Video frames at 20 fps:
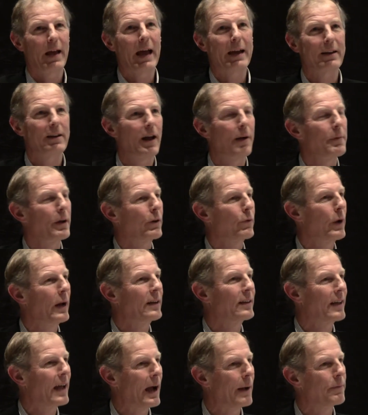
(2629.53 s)
economic
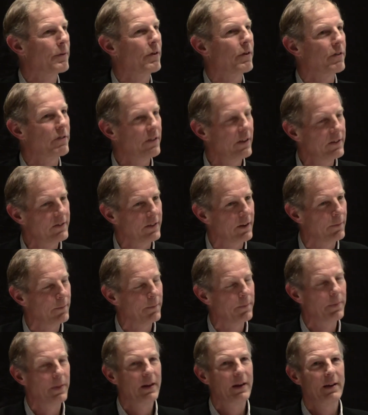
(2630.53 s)
rent capture
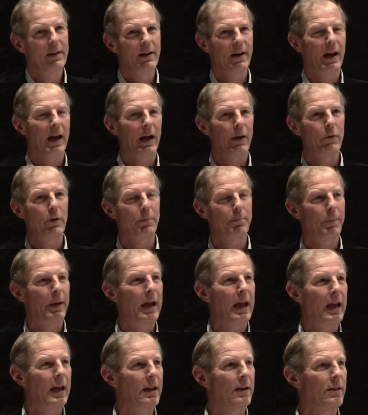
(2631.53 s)
system, I would
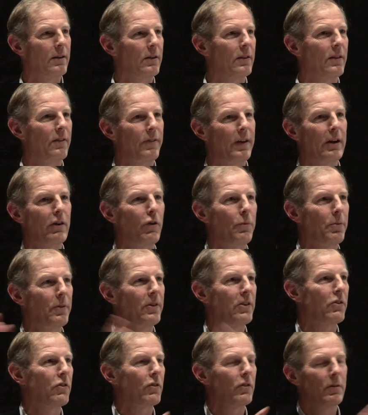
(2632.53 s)
pay to the federal,
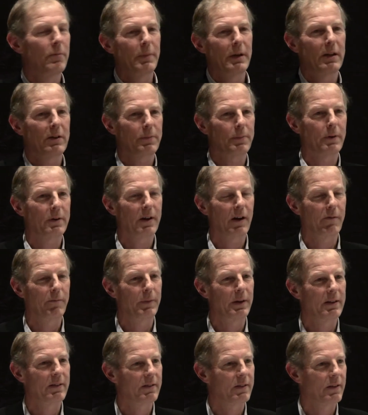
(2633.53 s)
provincial, and municipal
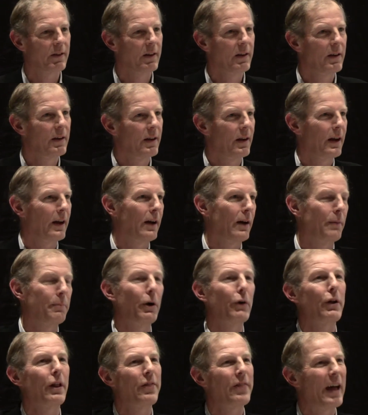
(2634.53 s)
governments uh,
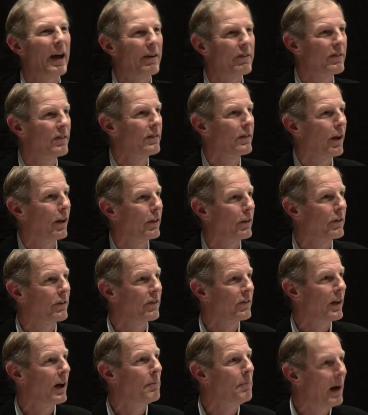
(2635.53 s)
about one thousand
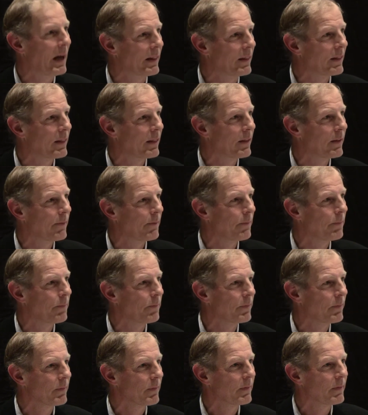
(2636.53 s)
dollars a month
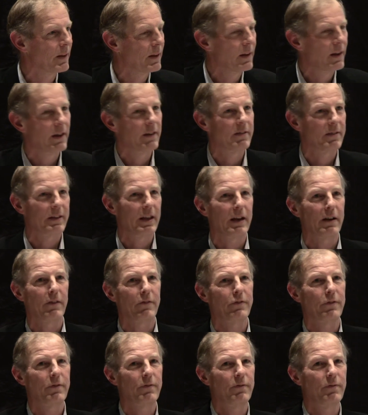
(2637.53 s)
instead
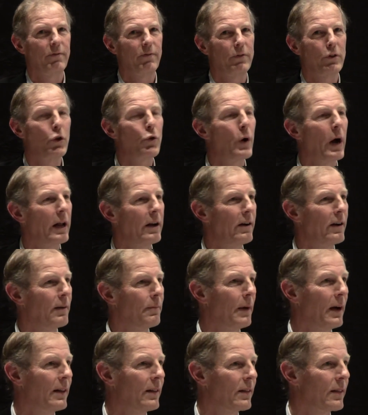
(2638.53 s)
of two hundred
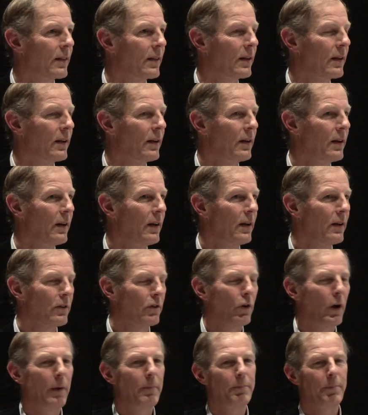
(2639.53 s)
dollars a month.
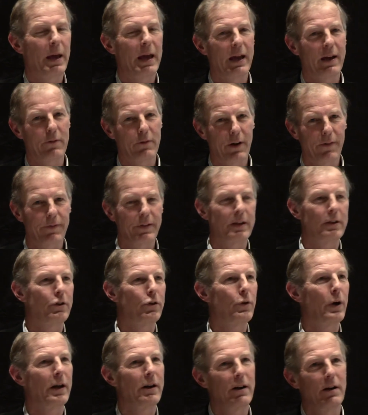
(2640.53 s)
So I'm paying roughly
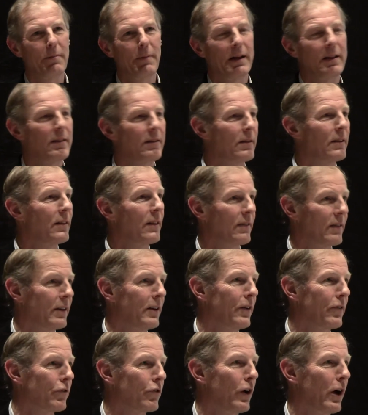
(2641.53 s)
two hundred dollars a month to the
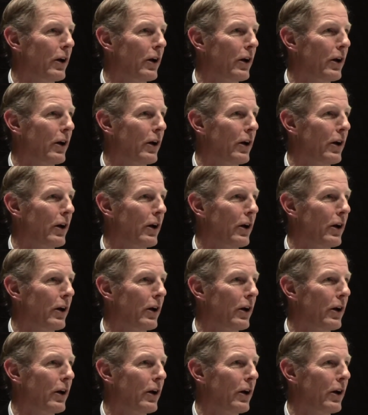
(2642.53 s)
City of